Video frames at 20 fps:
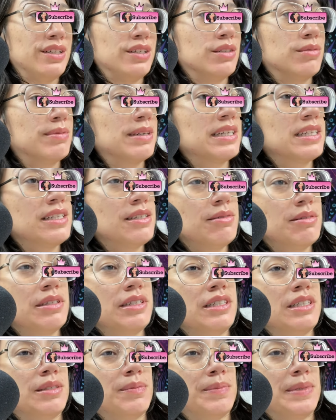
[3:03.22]
nobody
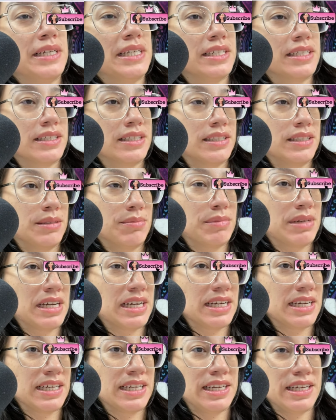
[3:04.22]
respects
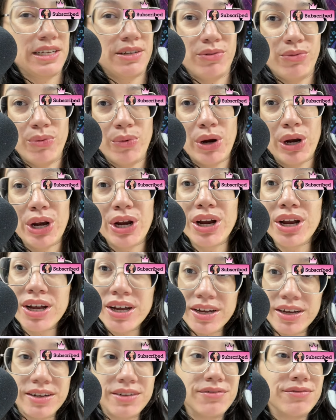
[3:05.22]
my
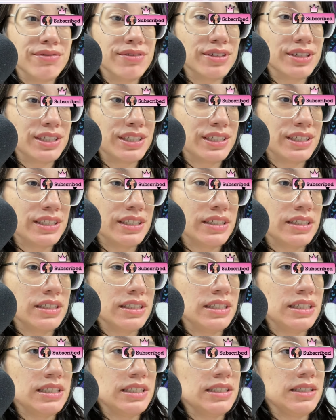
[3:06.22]
work,
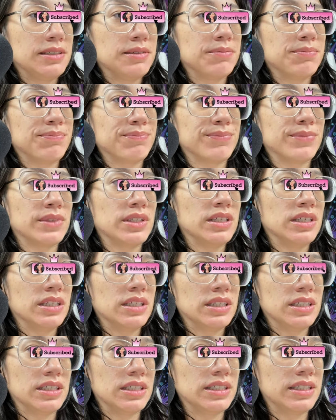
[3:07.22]
unfortunately.
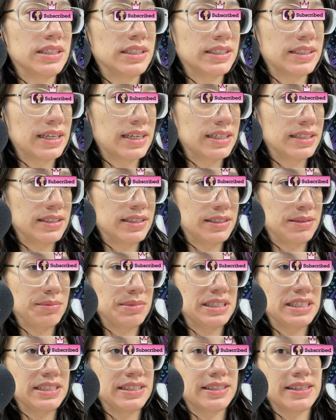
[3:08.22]
As sad as it
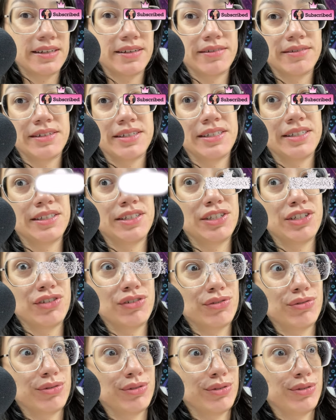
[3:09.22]
may sound, it's
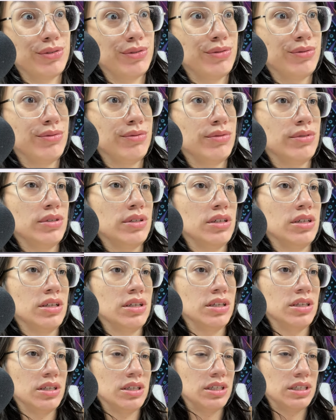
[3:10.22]
true.
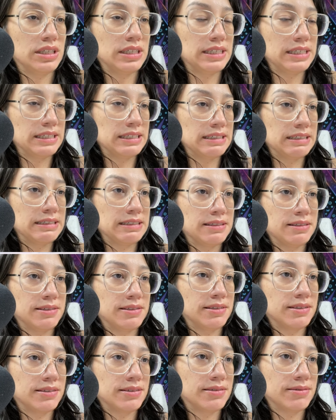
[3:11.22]
And
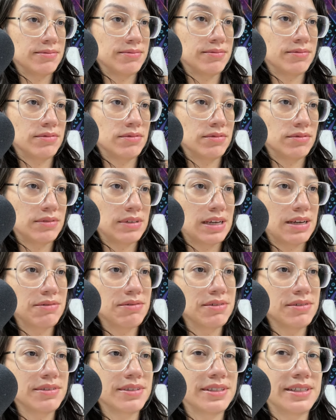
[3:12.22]
I
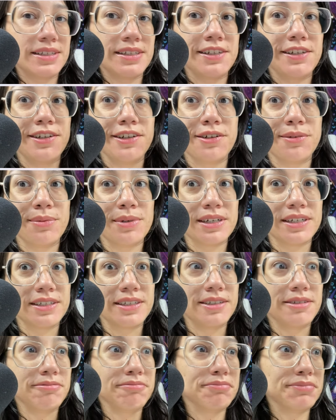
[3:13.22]
won't say
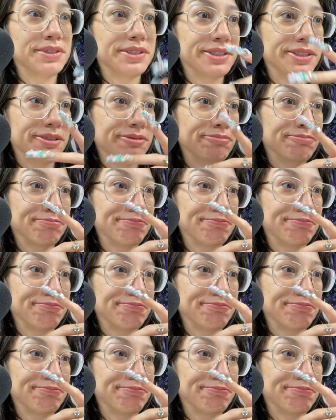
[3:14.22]
nobody, but